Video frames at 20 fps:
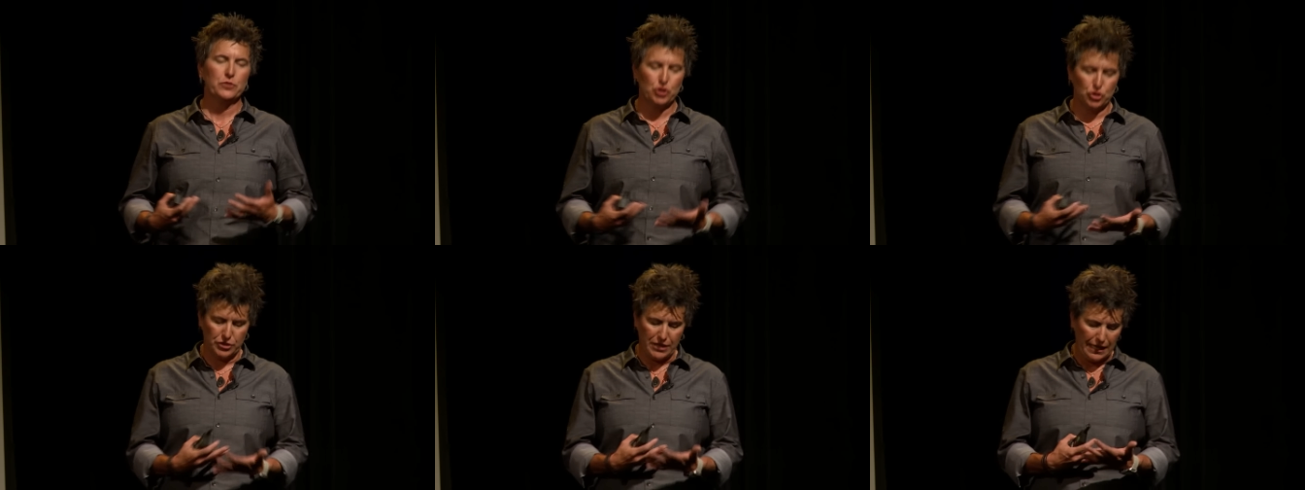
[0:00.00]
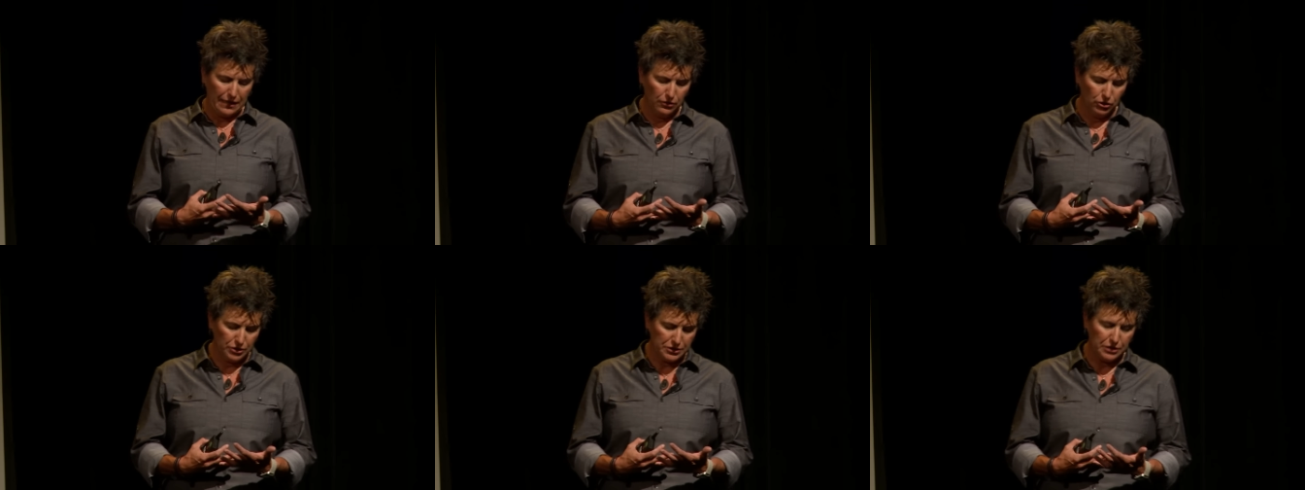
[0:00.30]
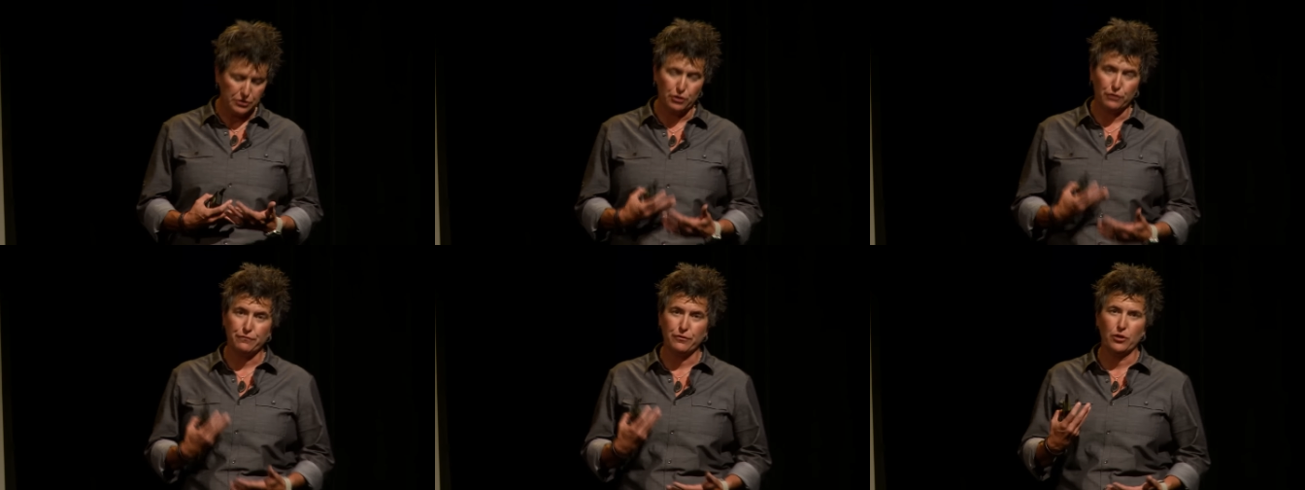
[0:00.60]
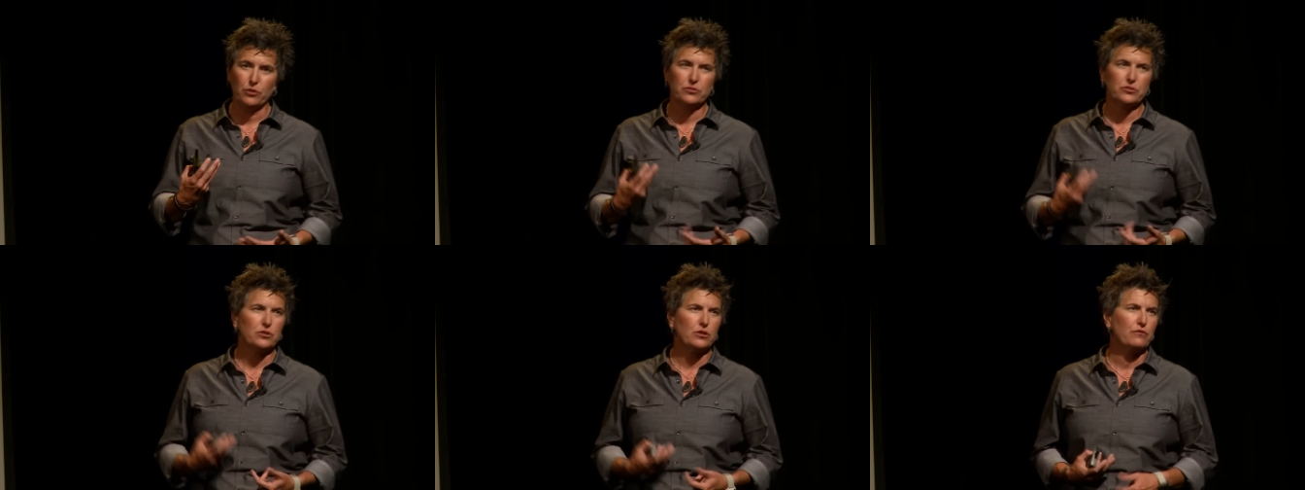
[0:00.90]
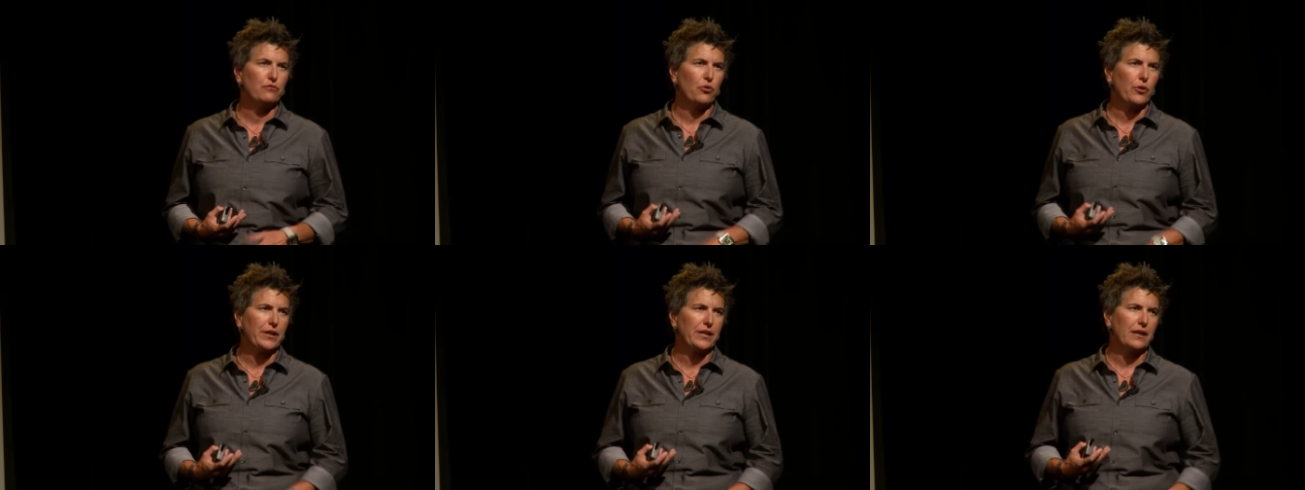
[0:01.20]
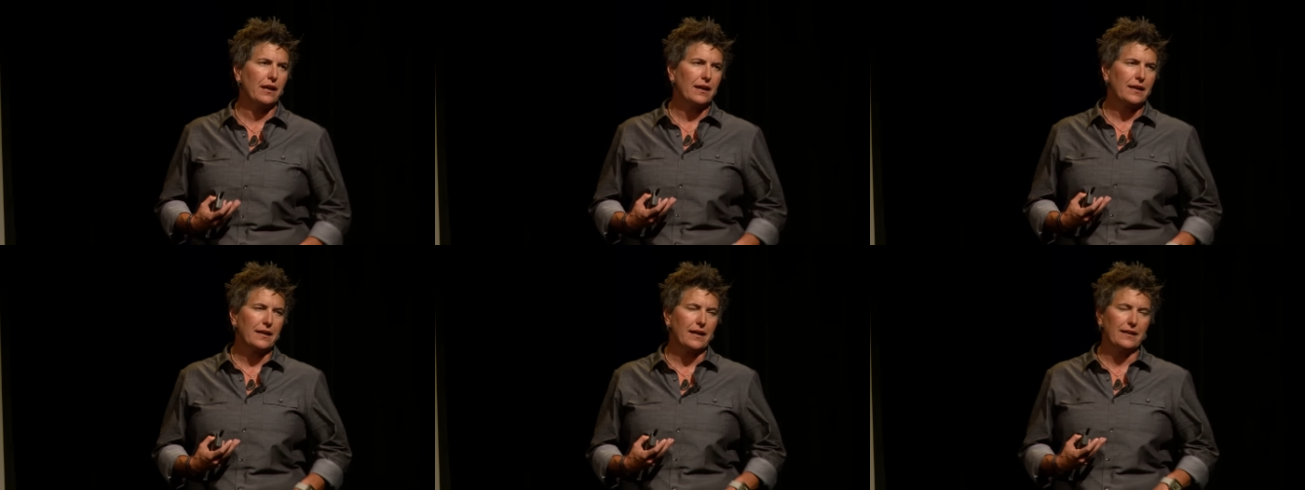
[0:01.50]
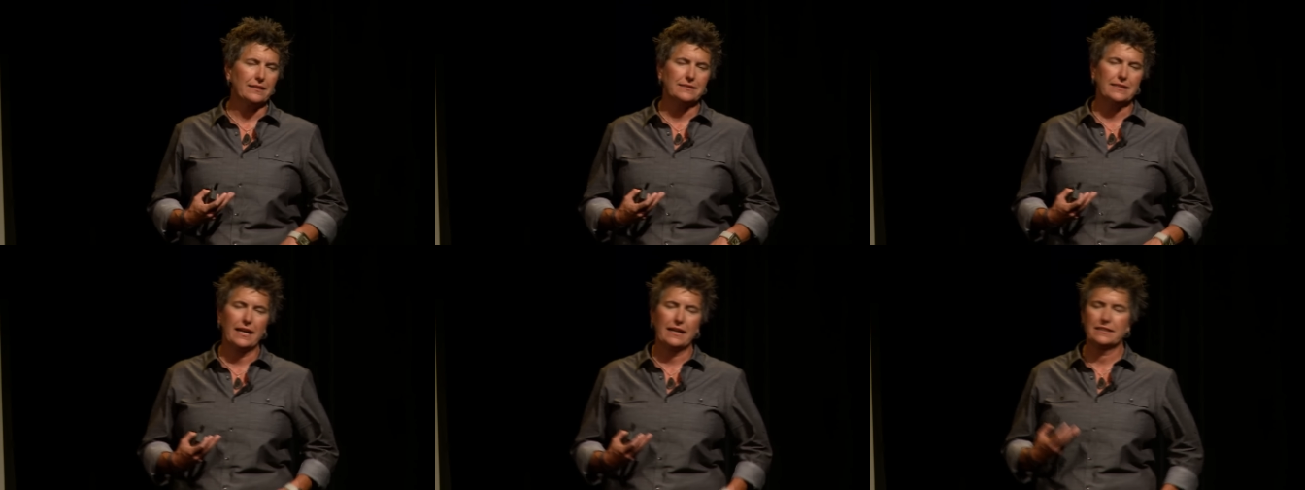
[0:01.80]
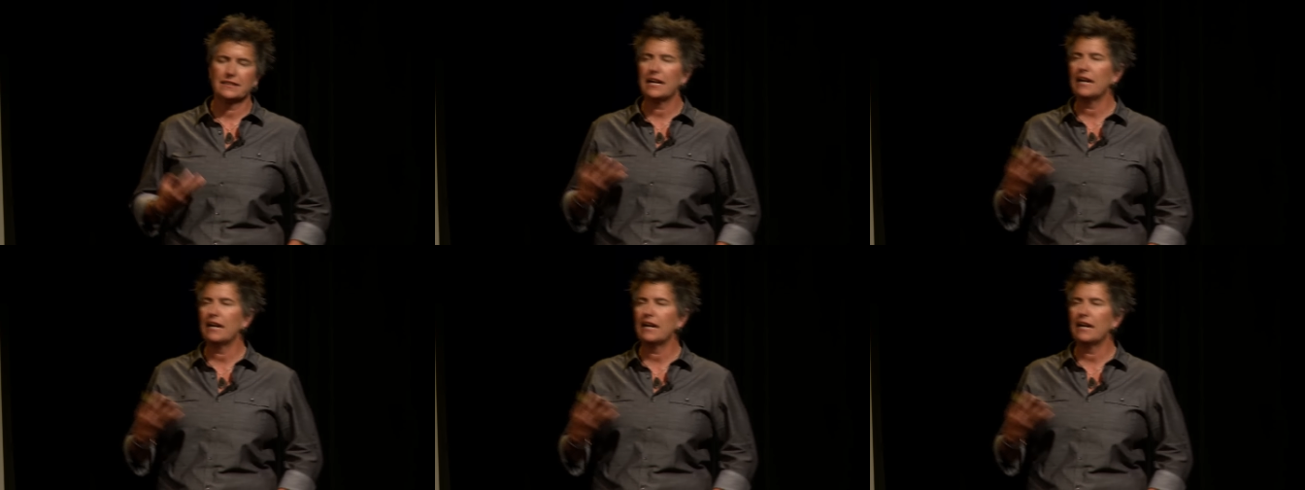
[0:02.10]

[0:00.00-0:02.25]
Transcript: just kind of looked at their phones and avoided eye contact.